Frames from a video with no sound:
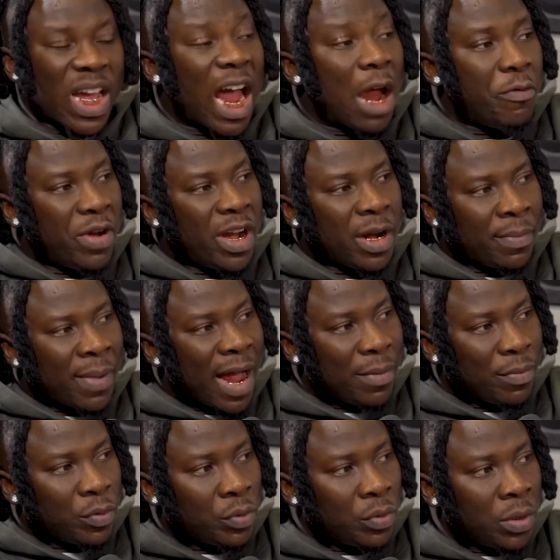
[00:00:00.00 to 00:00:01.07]
I read the
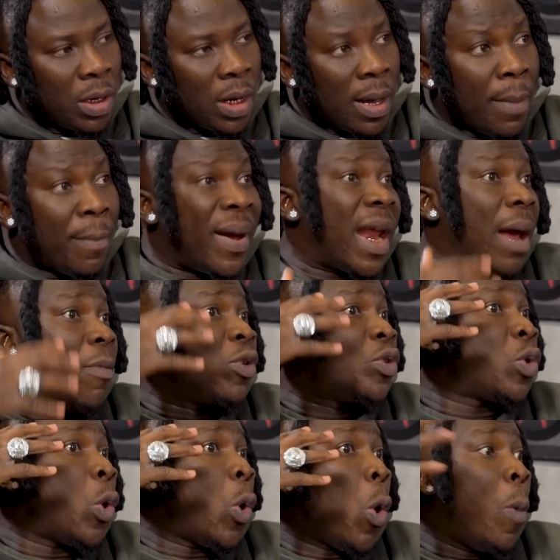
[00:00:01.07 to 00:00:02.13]
Bible, but I'm
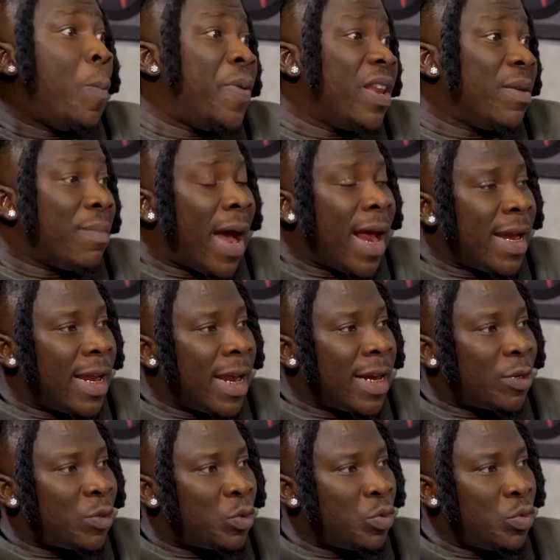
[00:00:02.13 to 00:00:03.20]
also
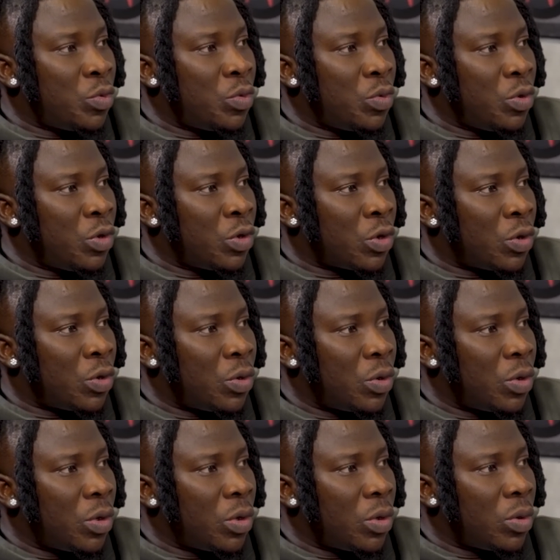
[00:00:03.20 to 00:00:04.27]
open-minded to, you know,
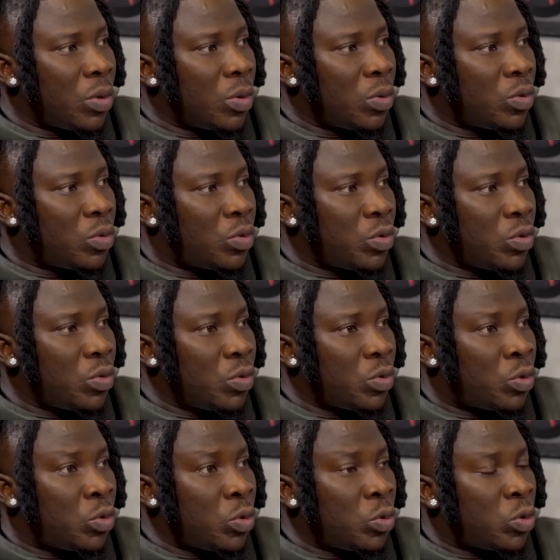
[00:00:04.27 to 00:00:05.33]
to
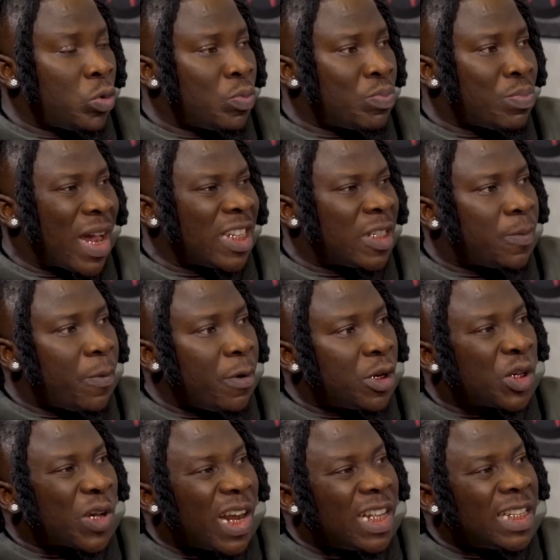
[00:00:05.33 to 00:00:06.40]
to to my
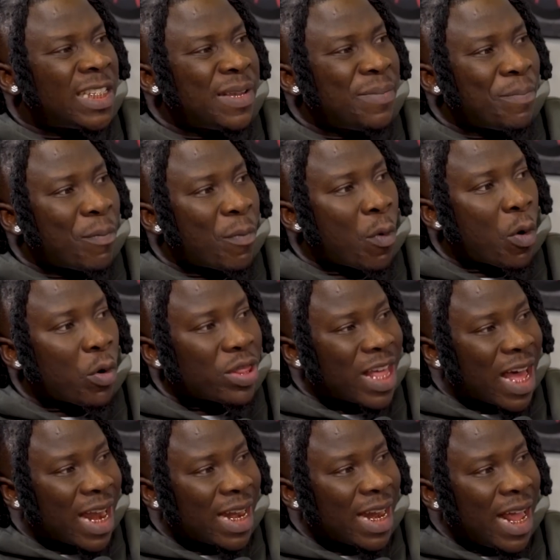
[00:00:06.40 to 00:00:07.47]
spirituality more
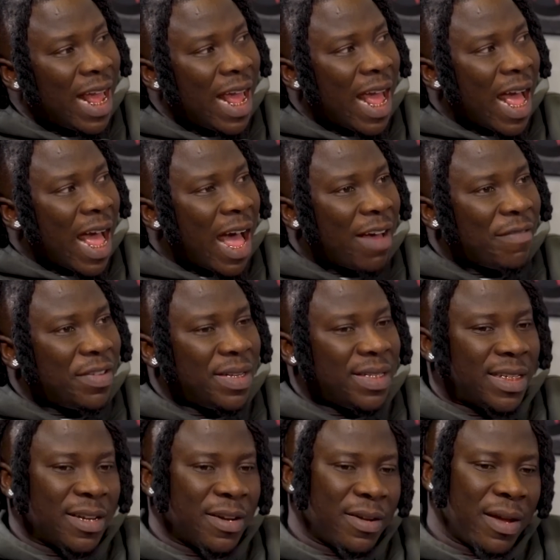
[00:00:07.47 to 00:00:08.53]
than having
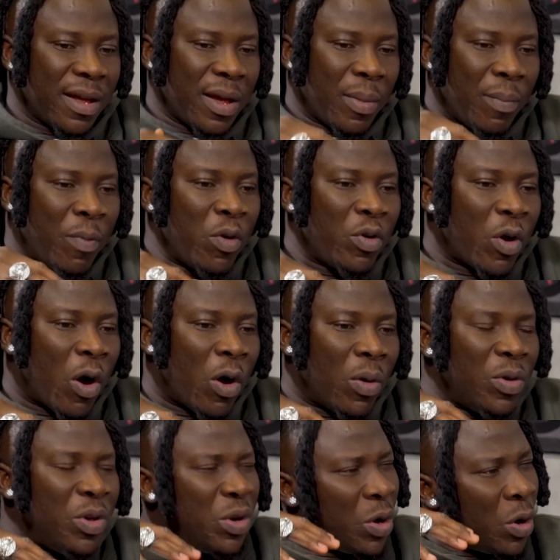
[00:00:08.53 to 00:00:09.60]
to put,
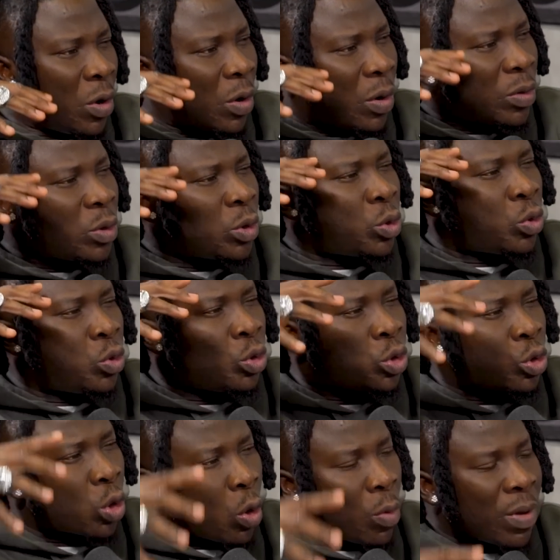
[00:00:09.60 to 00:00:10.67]
you know,
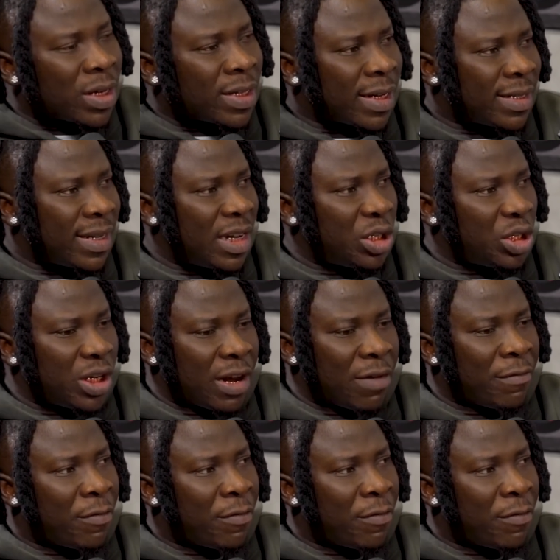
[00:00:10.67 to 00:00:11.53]
so much attention yeah.